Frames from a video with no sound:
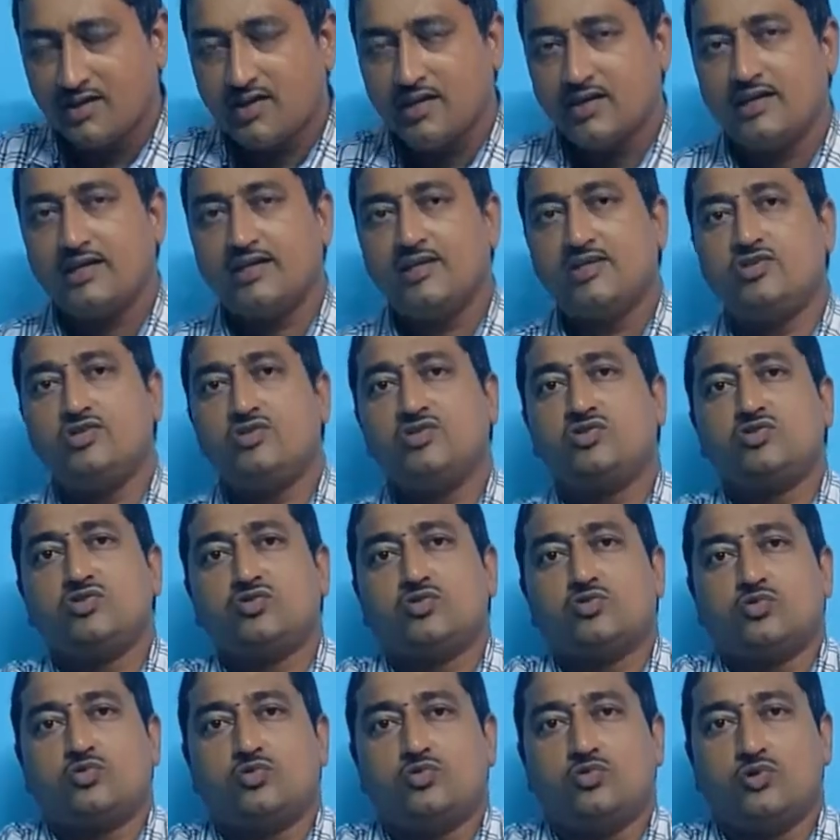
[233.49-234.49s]

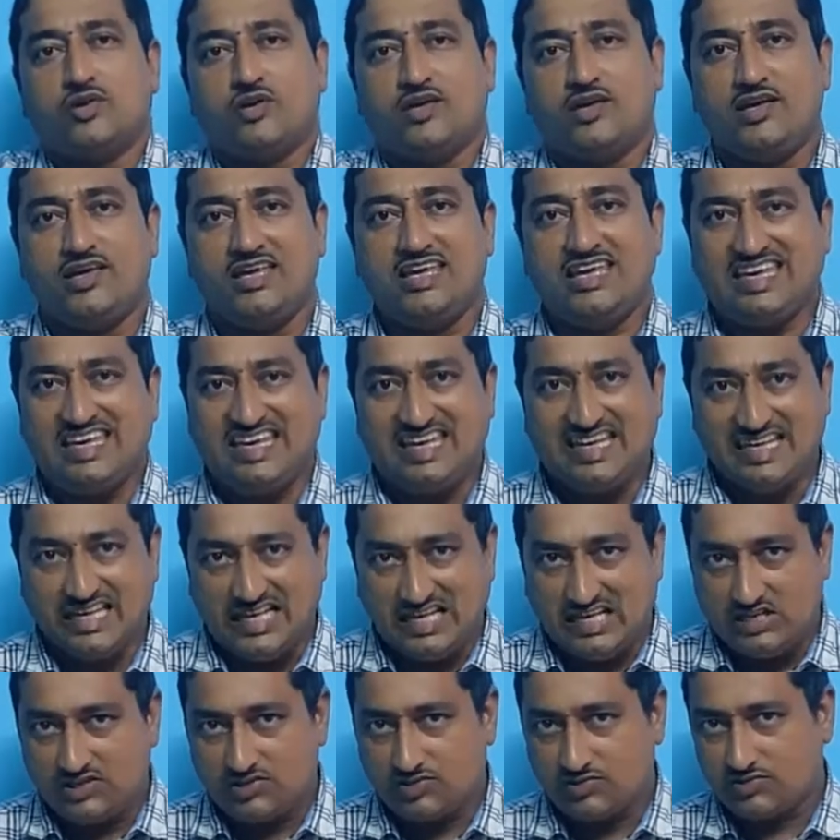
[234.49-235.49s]
into he
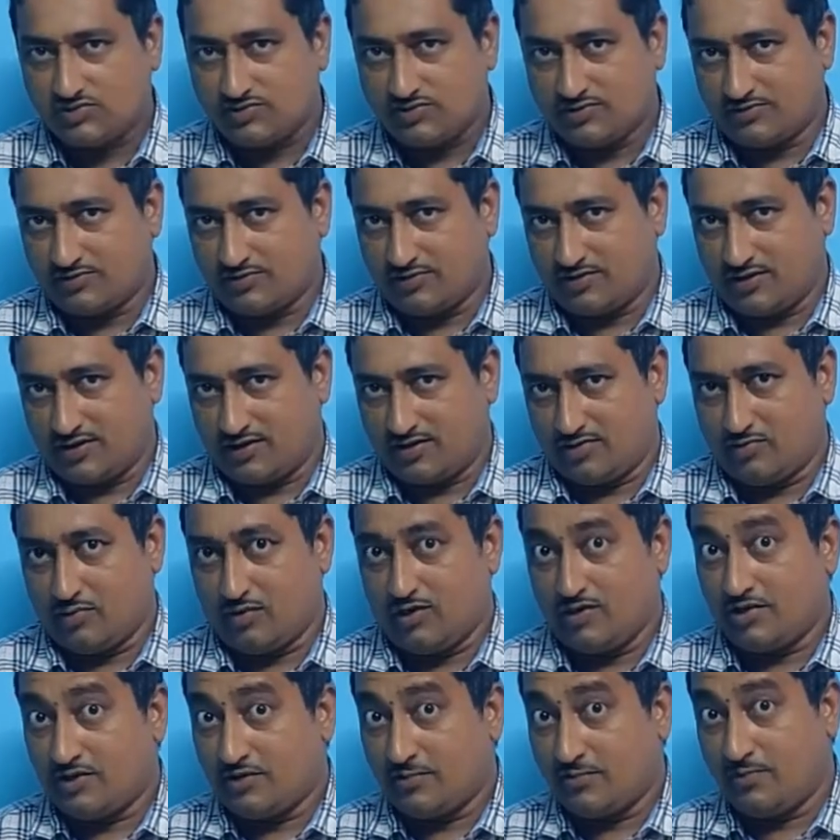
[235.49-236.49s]
is suffering while
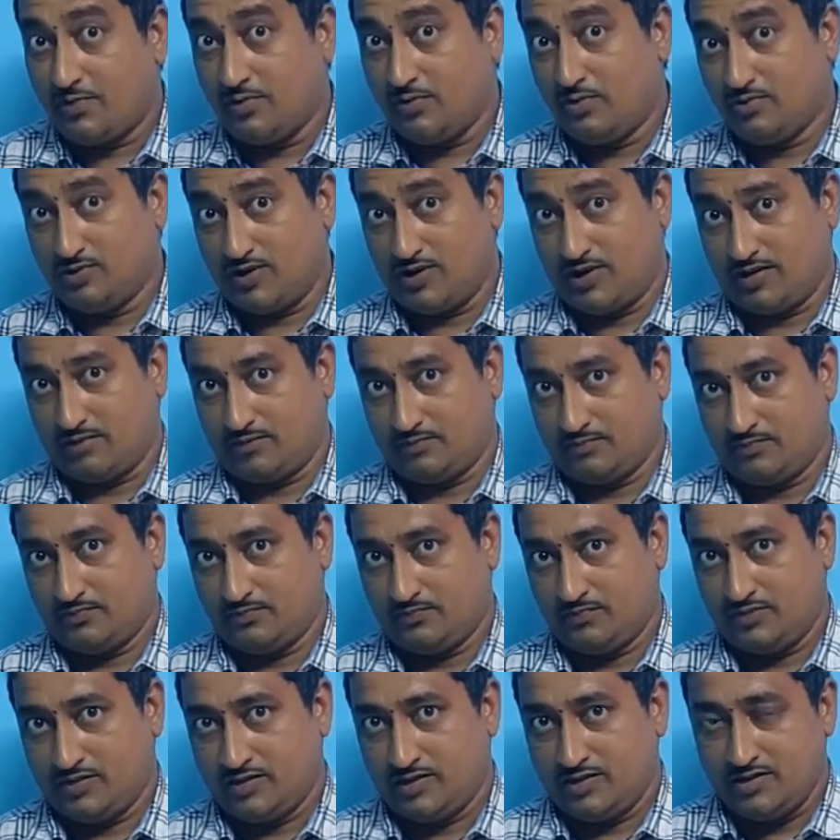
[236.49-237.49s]
reporting.
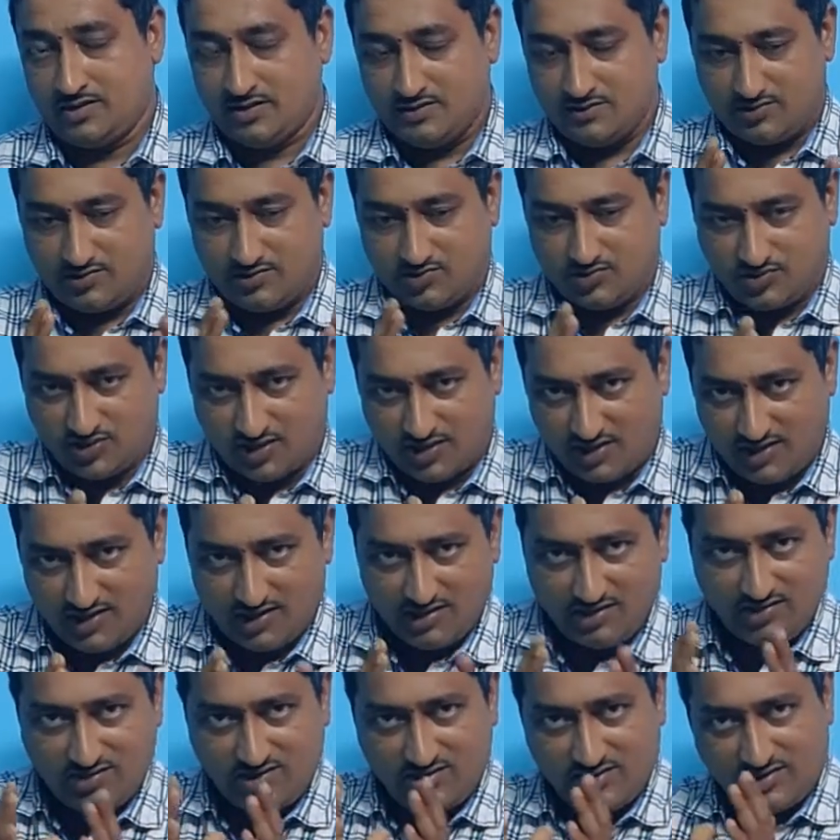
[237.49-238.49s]
This
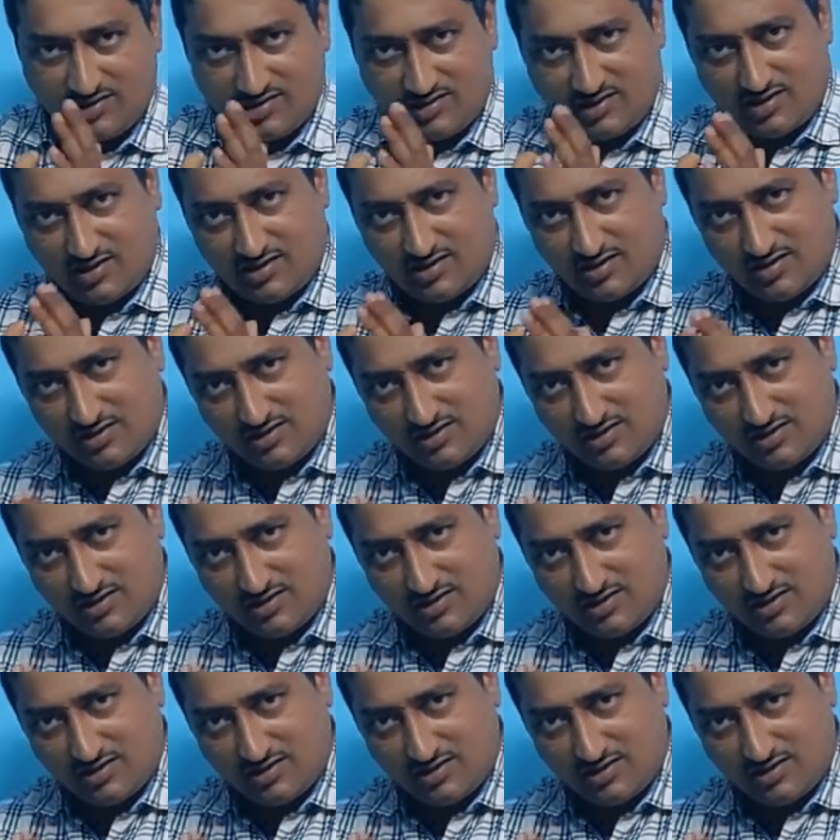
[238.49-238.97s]
change in the